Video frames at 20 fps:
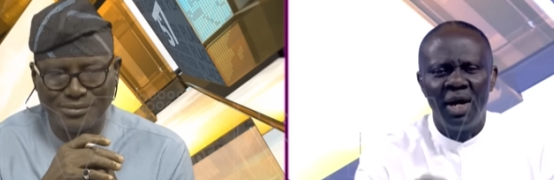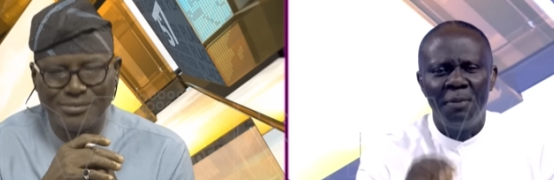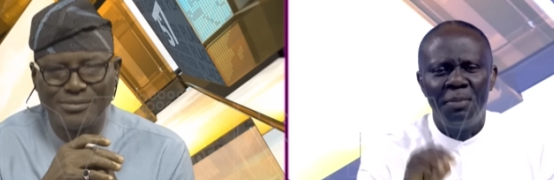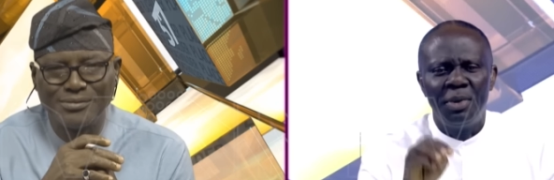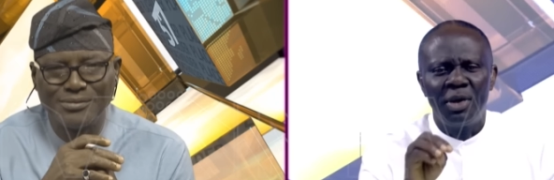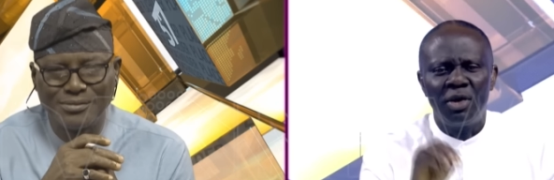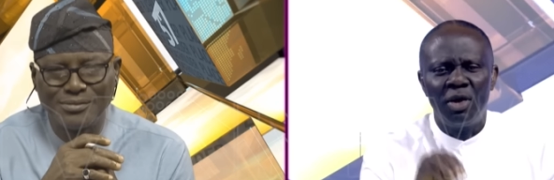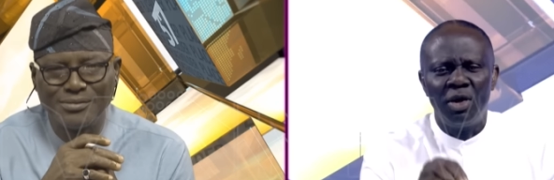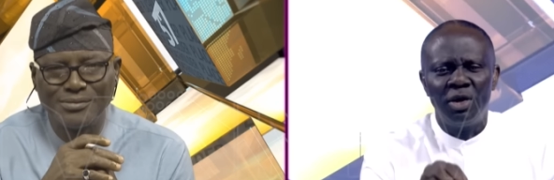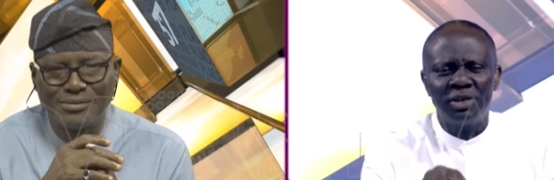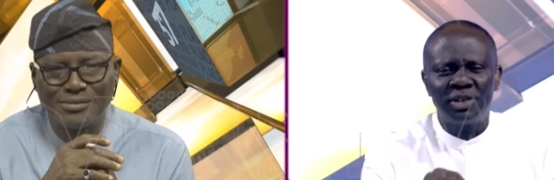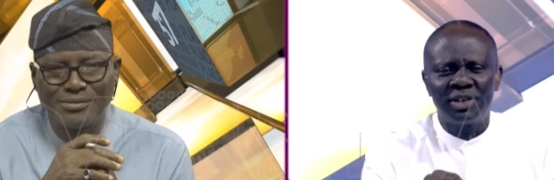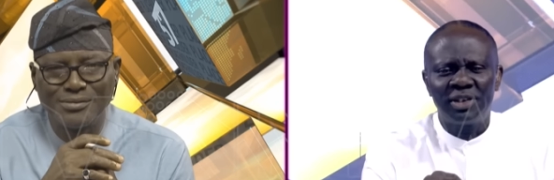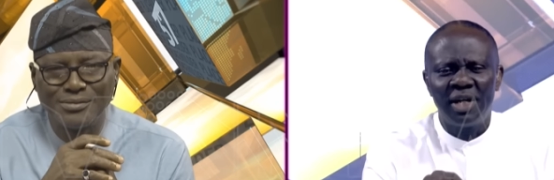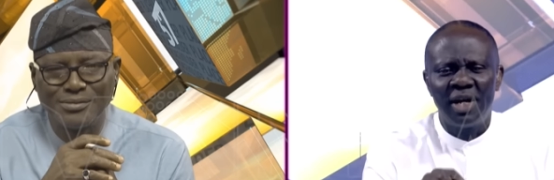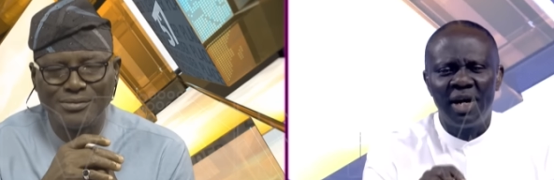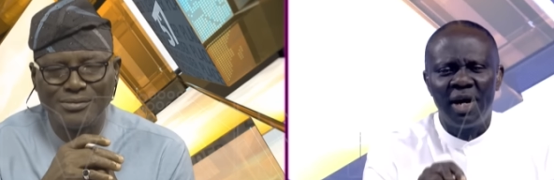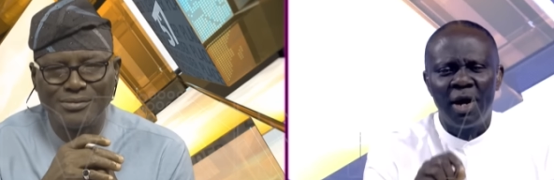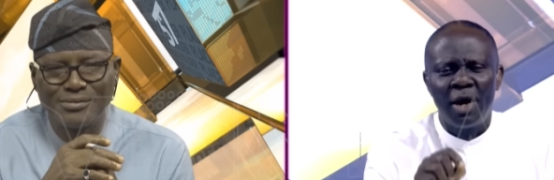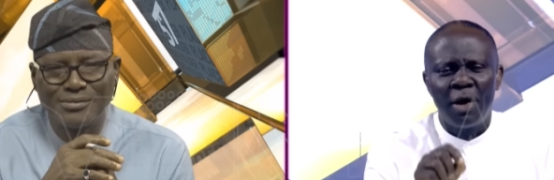Speaker 1: Because
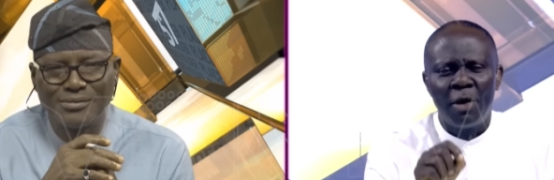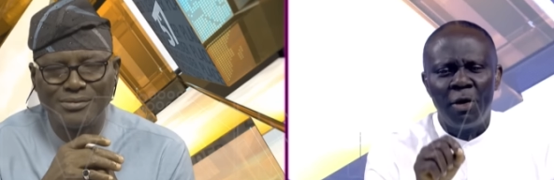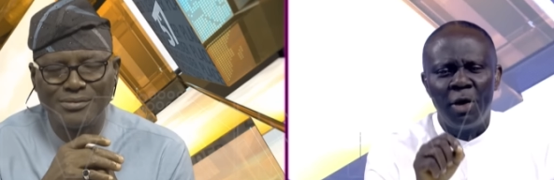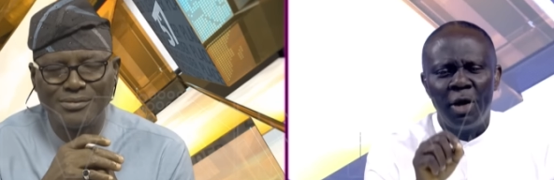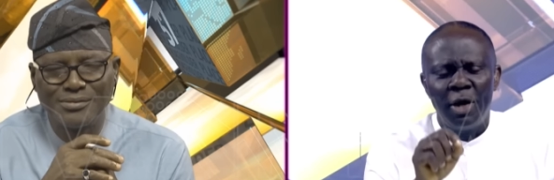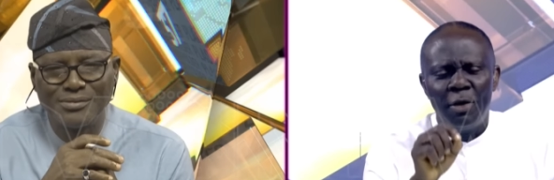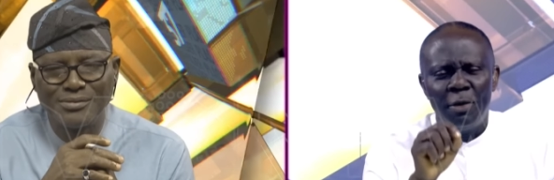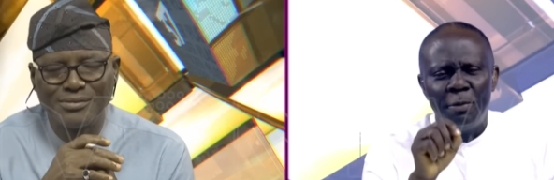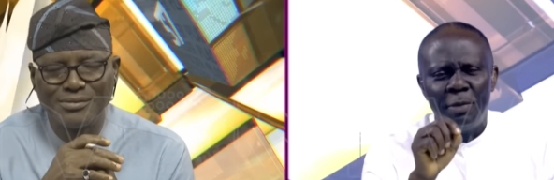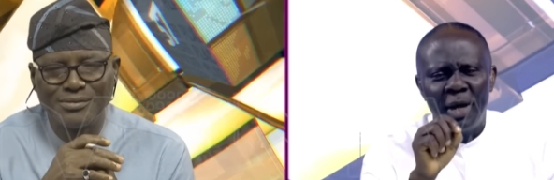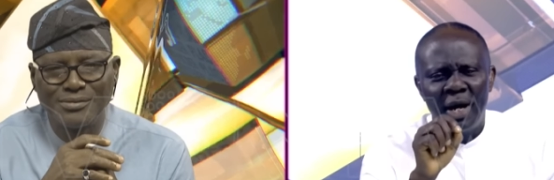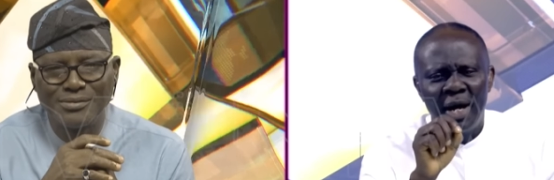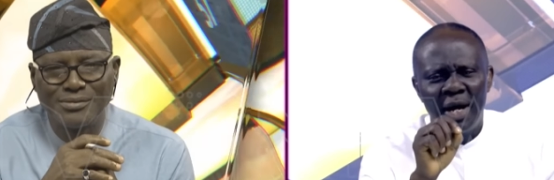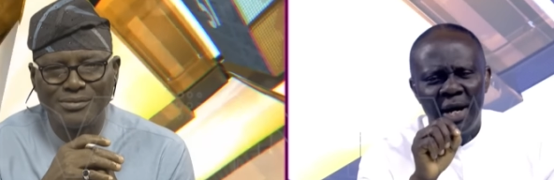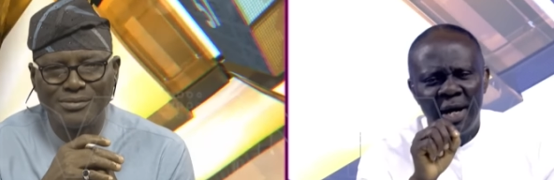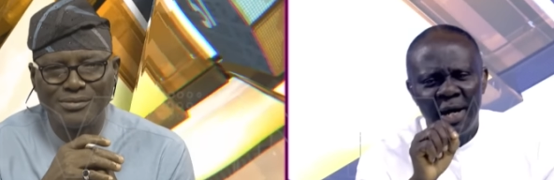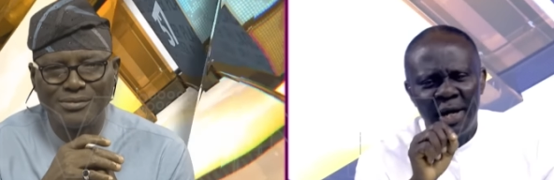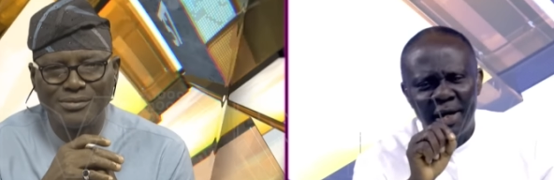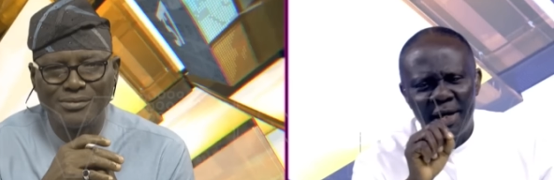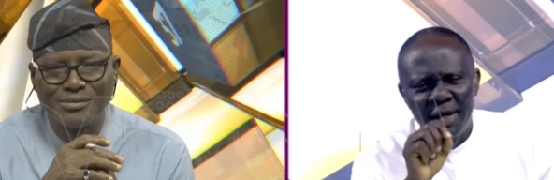
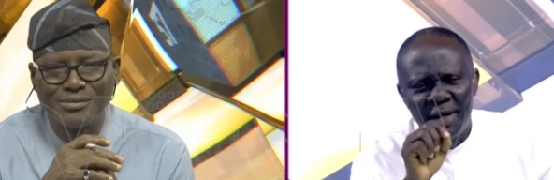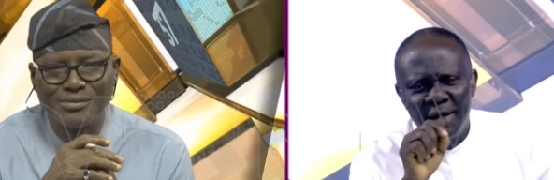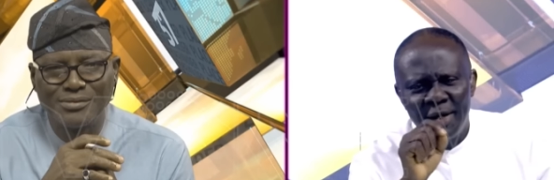Uh,